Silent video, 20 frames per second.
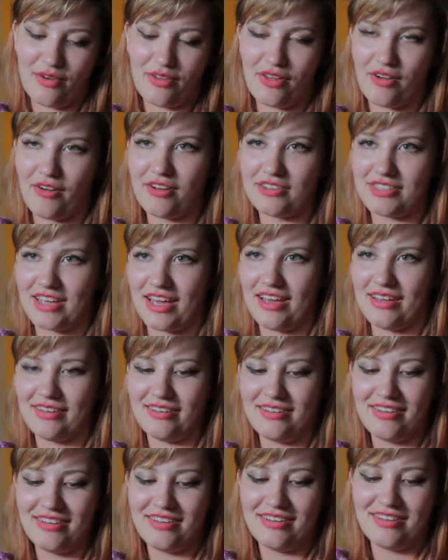So they're all
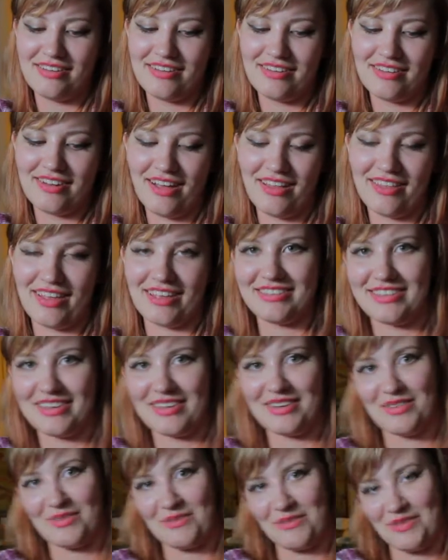dead, and that's the
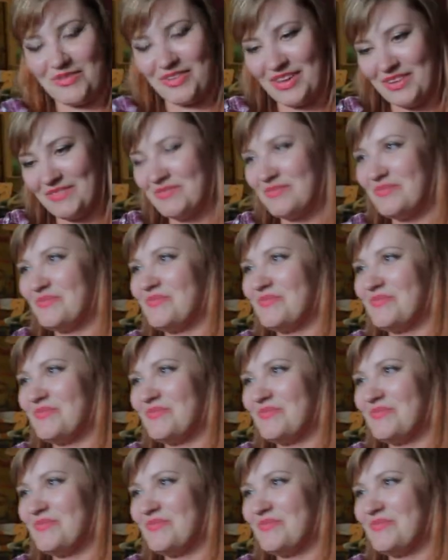end of the movie.